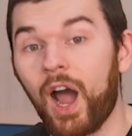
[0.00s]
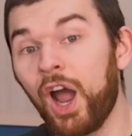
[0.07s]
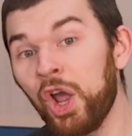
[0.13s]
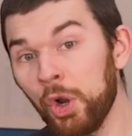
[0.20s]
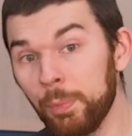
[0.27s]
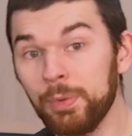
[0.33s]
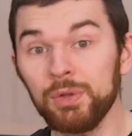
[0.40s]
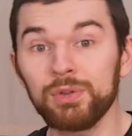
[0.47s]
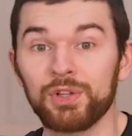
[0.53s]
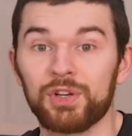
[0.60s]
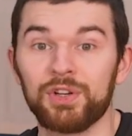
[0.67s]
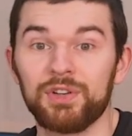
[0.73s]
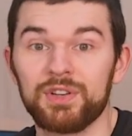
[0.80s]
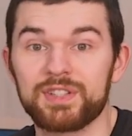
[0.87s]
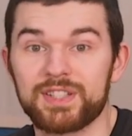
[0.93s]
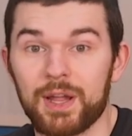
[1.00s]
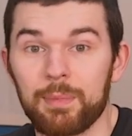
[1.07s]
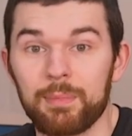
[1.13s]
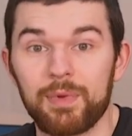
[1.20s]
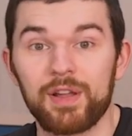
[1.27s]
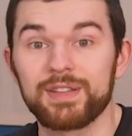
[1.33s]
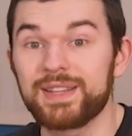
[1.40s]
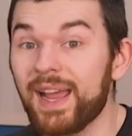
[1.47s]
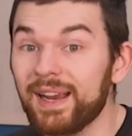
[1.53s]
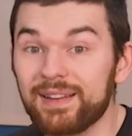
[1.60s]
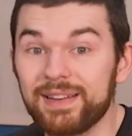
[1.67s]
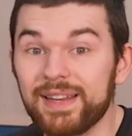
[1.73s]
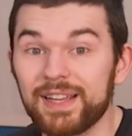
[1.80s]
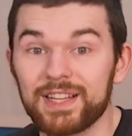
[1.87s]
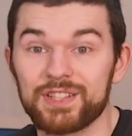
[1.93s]
I hope you learned some
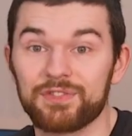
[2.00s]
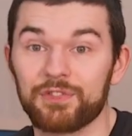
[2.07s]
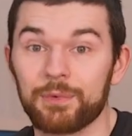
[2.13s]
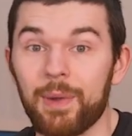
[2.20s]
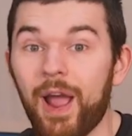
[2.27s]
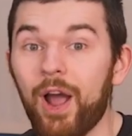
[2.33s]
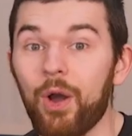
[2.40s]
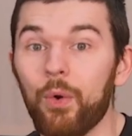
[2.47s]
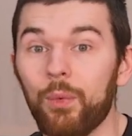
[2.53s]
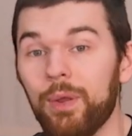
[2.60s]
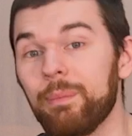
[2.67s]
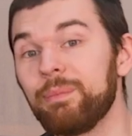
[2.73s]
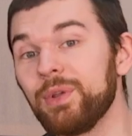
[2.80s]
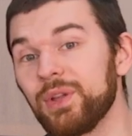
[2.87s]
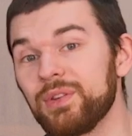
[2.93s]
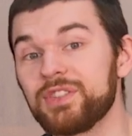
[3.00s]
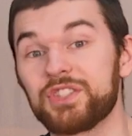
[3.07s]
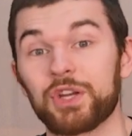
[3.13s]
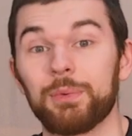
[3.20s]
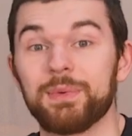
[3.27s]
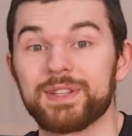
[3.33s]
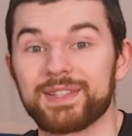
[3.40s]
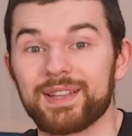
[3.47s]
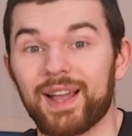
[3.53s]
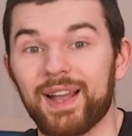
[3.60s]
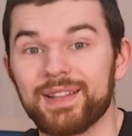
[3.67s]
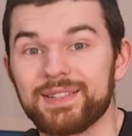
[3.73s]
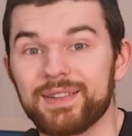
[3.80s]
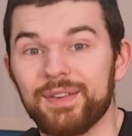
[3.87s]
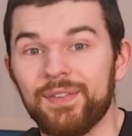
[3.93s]
techniques from how we build sermon
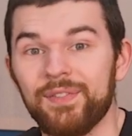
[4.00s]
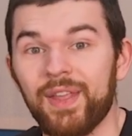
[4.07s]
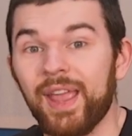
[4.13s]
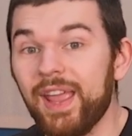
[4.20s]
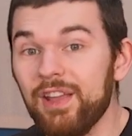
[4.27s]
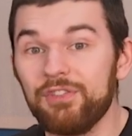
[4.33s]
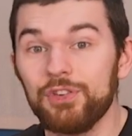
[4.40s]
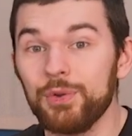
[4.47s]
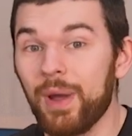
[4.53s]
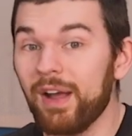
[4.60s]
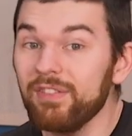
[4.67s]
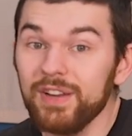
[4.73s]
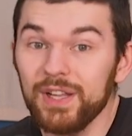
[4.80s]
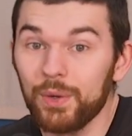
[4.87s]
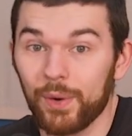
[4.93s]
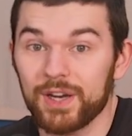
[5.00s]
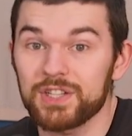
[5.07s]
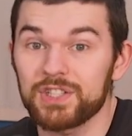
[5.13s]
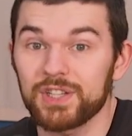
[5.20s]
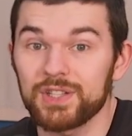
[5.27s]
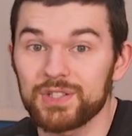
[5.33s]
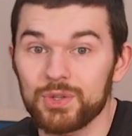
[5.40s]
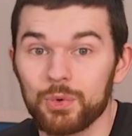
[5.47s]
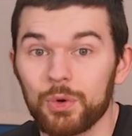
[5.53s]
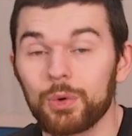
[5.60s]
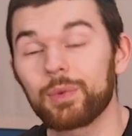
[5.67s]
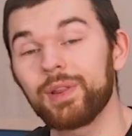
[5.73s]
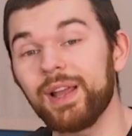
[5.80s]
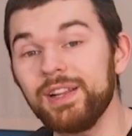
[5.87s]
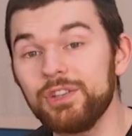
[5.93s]
slides. If you have any questions
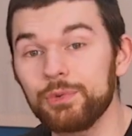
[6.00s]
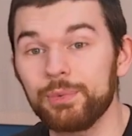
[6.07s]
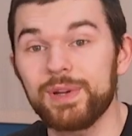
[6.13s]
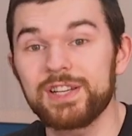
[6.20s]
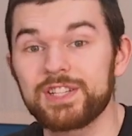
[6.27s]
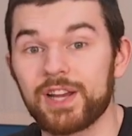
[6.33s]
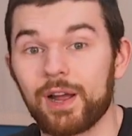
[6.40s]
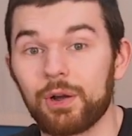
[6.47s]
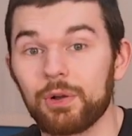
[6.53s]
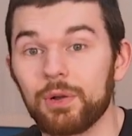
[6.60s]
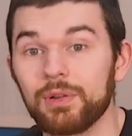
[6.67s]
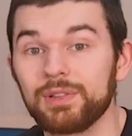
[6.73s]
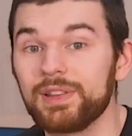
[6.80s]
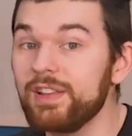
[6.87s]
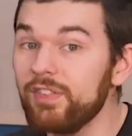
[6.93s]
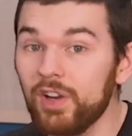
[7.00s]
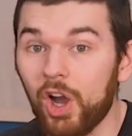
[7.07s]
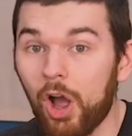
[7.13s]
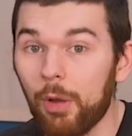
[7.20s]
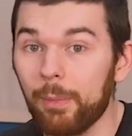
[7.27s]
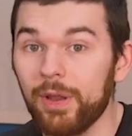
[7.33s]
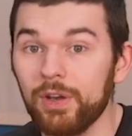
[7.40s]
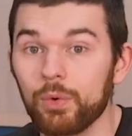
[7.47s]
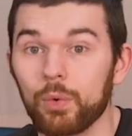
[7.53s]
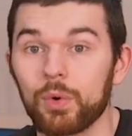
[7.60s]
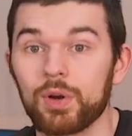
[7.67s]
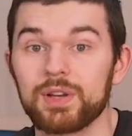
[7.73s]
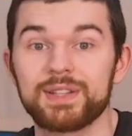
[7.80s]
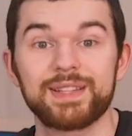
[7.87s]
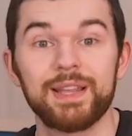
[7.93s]
or would like to reach out, leave a comment
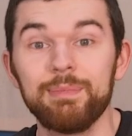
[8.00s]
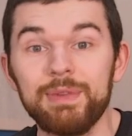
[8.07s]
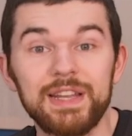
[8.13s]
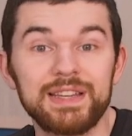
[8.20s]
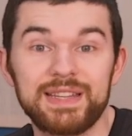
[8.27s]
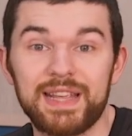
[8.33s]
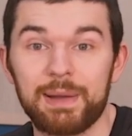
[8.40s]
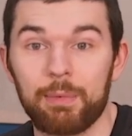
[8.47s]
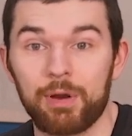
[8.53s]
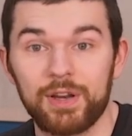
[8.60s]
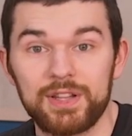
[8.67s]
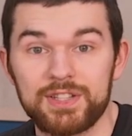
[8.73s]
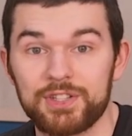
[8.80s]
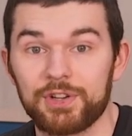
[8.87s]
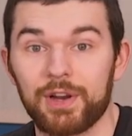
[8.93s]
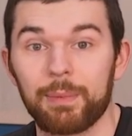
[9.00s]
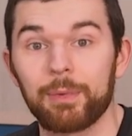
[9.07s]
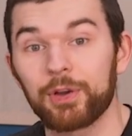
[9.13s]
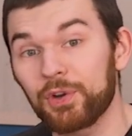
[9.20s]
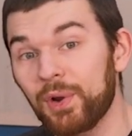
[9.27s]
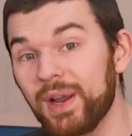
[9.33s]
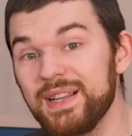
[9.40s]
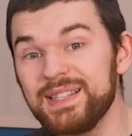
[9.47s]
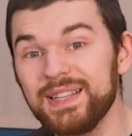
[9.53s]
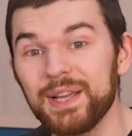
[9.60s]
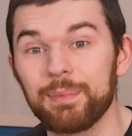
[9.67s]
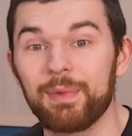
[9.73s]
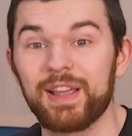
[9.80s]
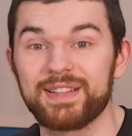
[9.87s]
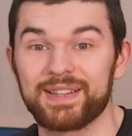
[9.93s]
or send me a DM on Instagram at Crazy
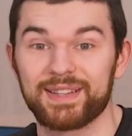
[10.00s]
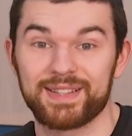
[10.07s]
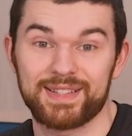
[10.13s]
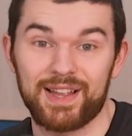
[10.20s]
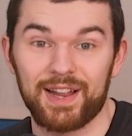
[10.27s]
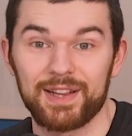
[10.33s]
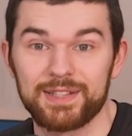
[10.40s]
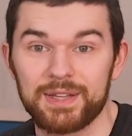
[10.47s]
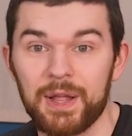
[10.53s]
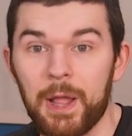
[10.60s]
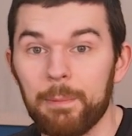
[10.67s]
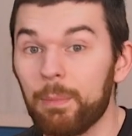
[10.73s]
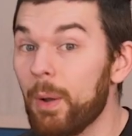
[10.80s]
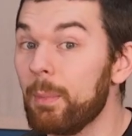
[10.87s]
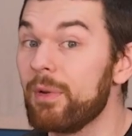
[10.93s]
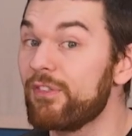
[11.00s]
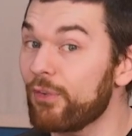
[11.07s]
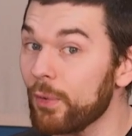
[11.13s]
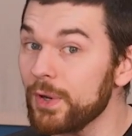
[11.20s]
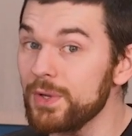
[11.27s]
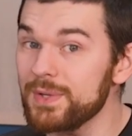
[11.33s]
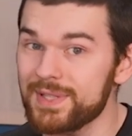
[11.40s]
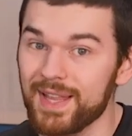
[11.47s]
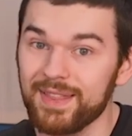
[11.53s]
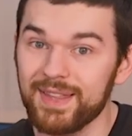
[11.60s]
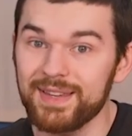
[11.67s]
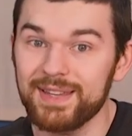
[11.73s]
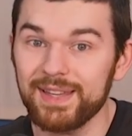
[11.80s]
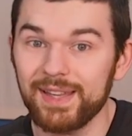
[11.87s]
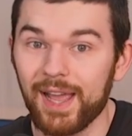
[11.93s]
Amazing Designs. But before you send
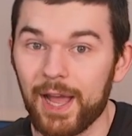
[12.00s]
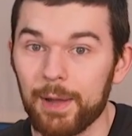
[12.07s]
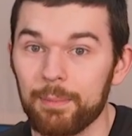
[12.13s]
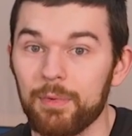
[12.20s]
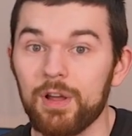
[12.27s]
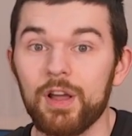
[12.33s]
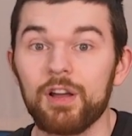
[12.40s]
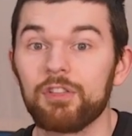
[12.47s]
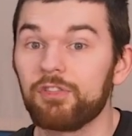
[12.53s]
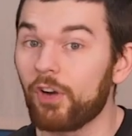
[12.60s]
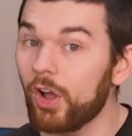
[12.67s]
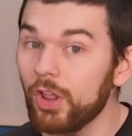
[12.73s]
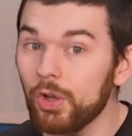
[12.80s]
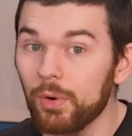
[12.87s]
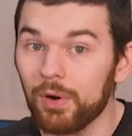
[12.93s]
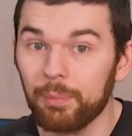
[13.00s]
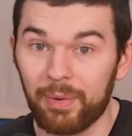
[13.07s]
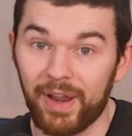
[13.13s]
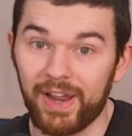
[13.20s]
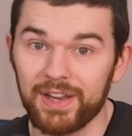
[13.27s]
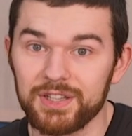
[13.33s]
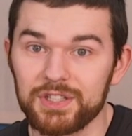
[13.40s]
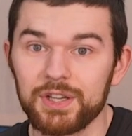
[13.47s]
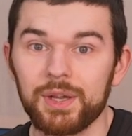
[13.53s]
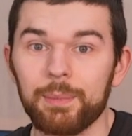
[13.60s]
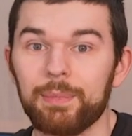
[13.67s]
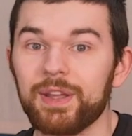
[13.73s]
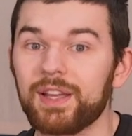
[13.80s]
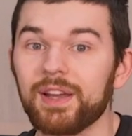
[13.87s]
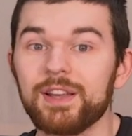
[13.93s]
the DM, follow our page
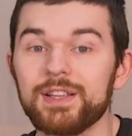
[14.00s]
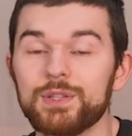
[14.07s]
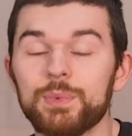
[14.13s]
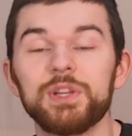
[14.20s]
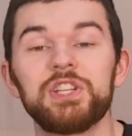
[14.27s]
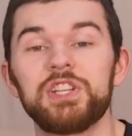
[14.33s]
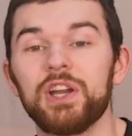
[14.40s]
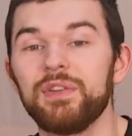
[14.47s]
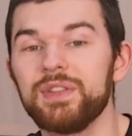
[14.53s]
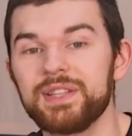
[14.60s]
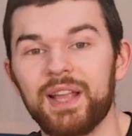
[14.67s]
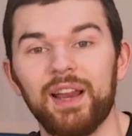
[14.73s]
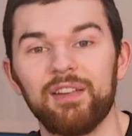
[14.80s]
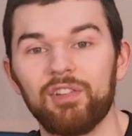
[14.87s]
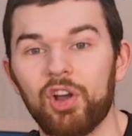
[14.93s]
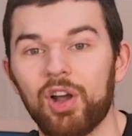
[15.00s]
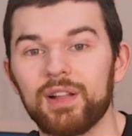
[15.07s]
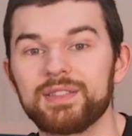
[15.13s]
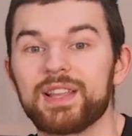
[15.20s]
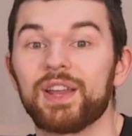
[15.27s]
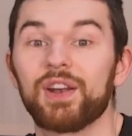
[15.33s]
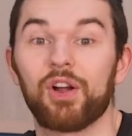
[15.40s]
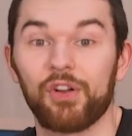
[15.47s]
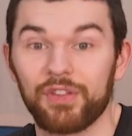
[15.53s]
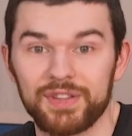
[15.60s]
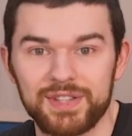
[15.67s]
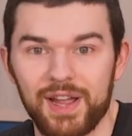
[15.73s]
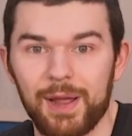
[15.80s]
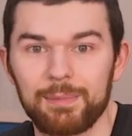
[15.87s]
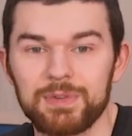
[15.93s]
because we share this kind of content all the
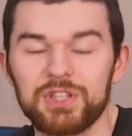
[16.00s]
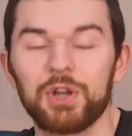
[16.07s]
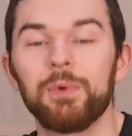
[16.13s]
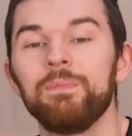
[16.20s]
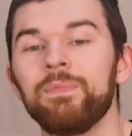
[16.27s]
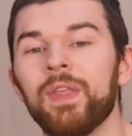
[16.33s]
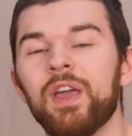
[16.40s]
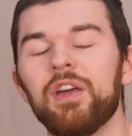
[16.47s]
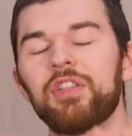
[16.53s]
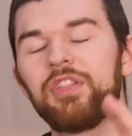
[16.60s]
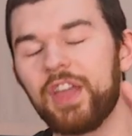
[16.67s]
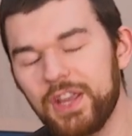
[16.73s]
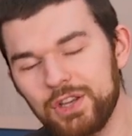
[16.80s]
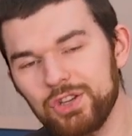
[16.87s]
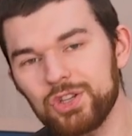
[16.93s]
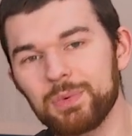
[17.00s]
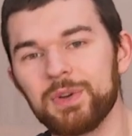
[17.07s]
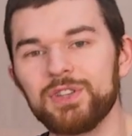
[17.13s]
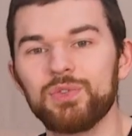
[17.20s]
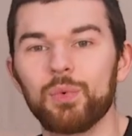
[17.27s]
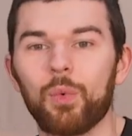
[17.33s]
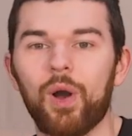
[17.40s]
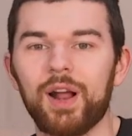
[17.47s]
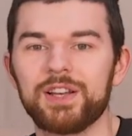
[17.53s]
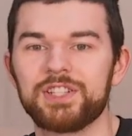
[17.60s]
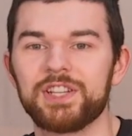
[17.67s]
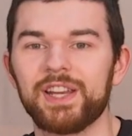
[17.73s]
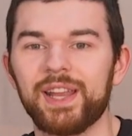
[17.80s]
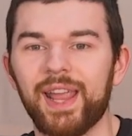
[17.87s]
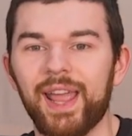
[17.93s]
time. So thank you so much for
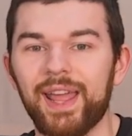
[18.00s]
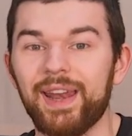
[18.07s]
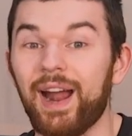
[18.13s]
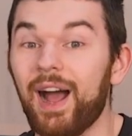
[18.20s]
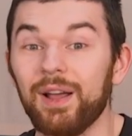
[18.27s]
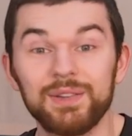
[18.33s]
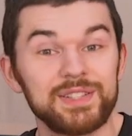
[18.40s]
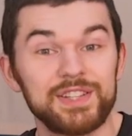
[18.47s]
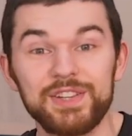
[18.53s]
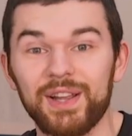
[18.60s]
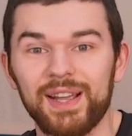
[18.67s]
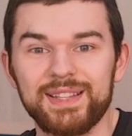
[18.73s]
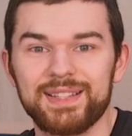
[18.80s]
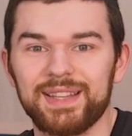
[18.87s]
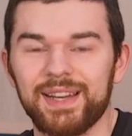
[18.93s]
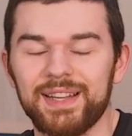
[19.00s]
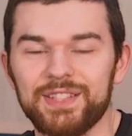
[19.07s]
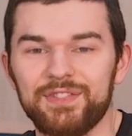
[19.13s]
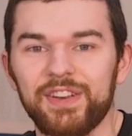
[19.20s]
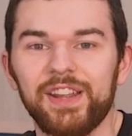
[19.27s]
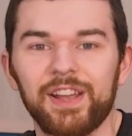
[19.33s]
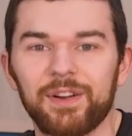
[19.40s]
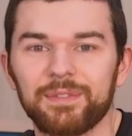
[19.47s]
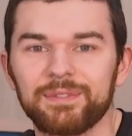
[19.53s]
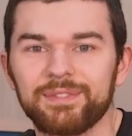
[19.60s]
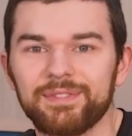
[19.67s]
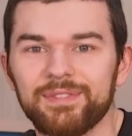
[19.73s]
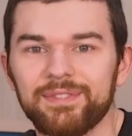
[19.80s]
watching and I'll see you guys in the next video.